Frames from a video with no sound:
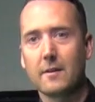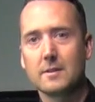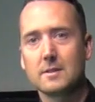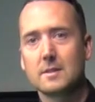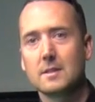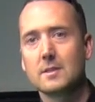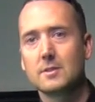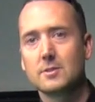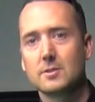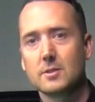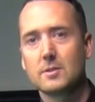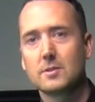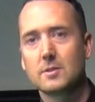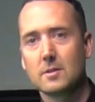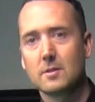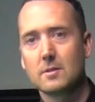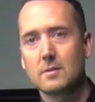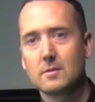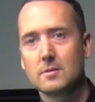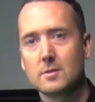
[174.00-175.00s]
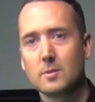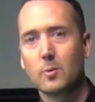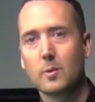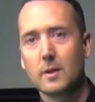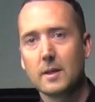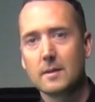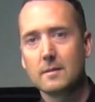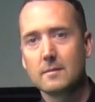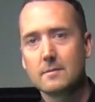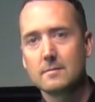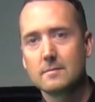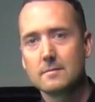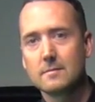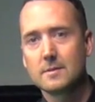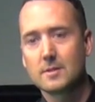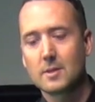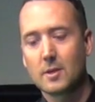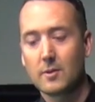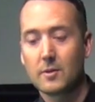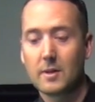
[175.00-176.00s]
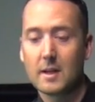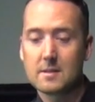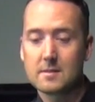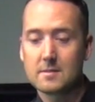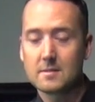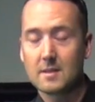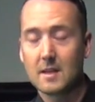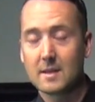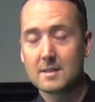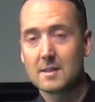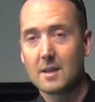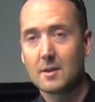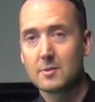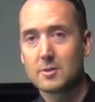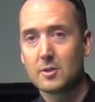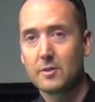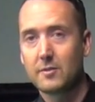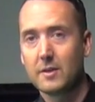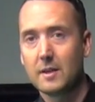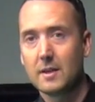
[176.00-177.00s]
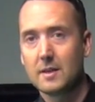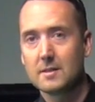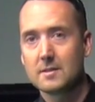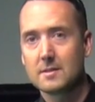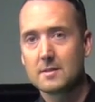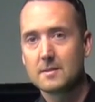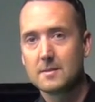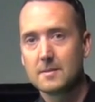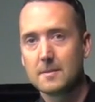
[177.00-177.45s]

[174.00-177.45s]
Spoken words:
guarantees you to win. So that's how tough it is.